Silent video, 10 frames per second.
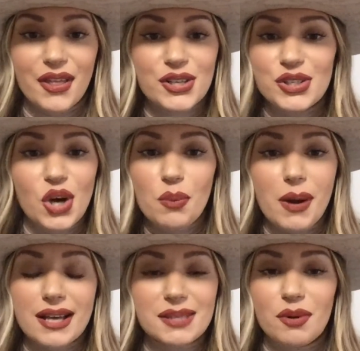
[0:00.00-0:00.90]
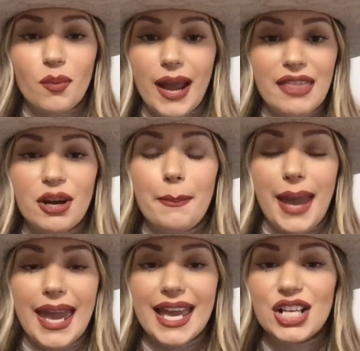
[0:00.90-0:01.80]
There's no possible way they're
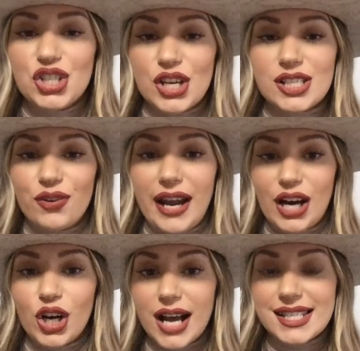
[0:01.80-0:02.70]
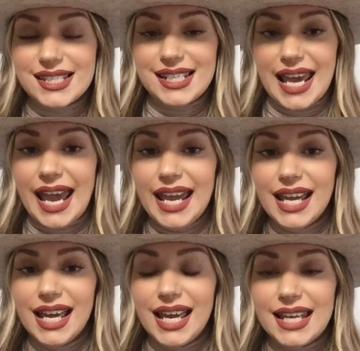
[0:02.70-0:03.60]
paying just for hair costs today.